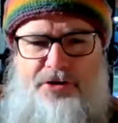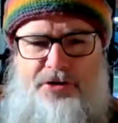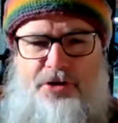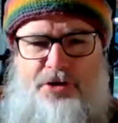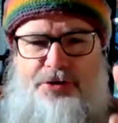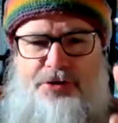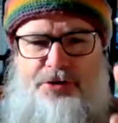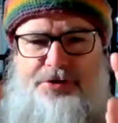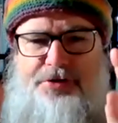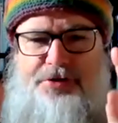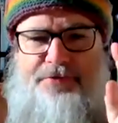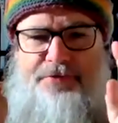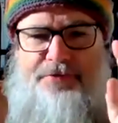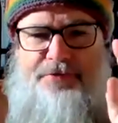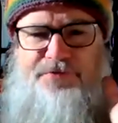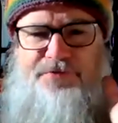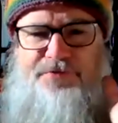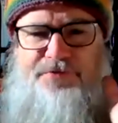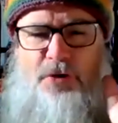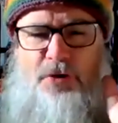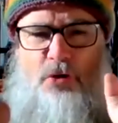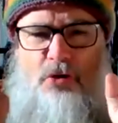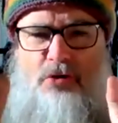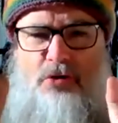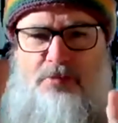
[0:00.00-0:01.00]
not the
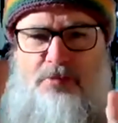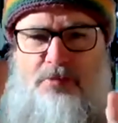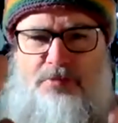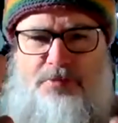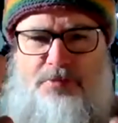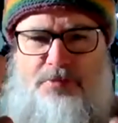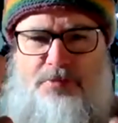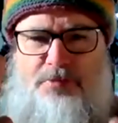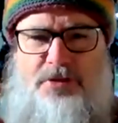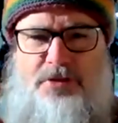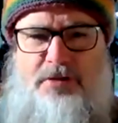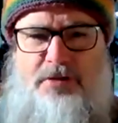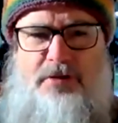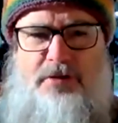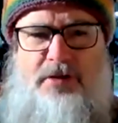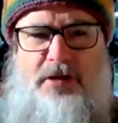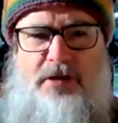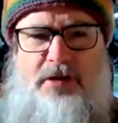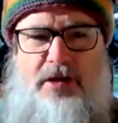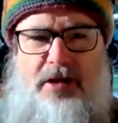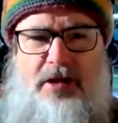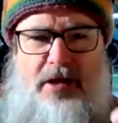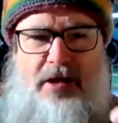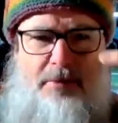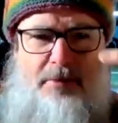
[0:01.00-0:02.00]
forms,
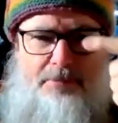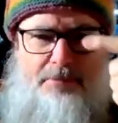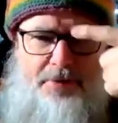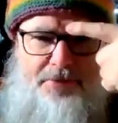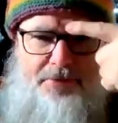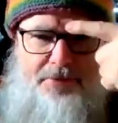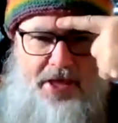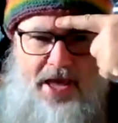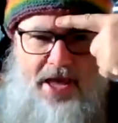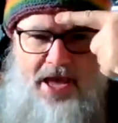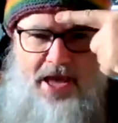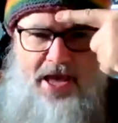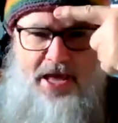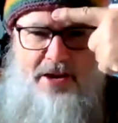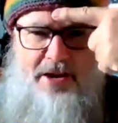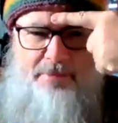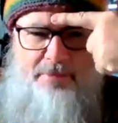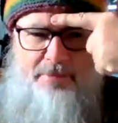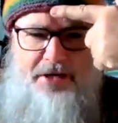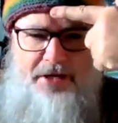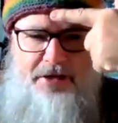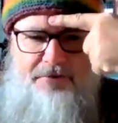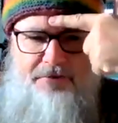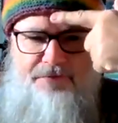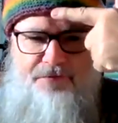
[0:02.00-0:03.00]
but the
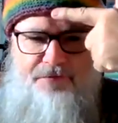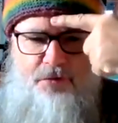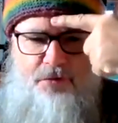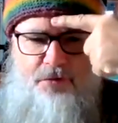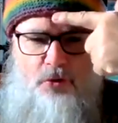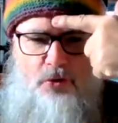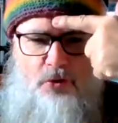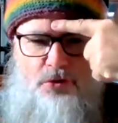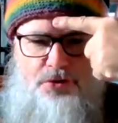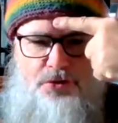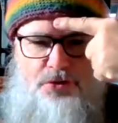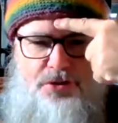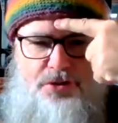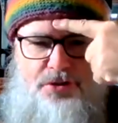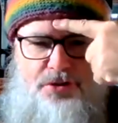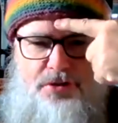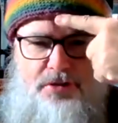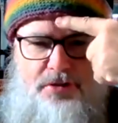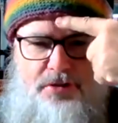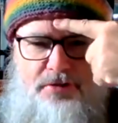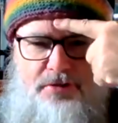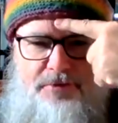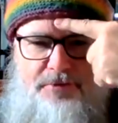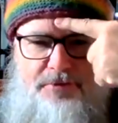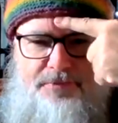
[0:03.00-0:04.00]
animating
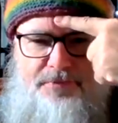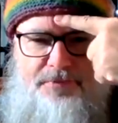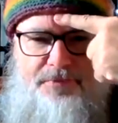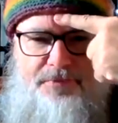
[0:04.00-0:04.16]
force,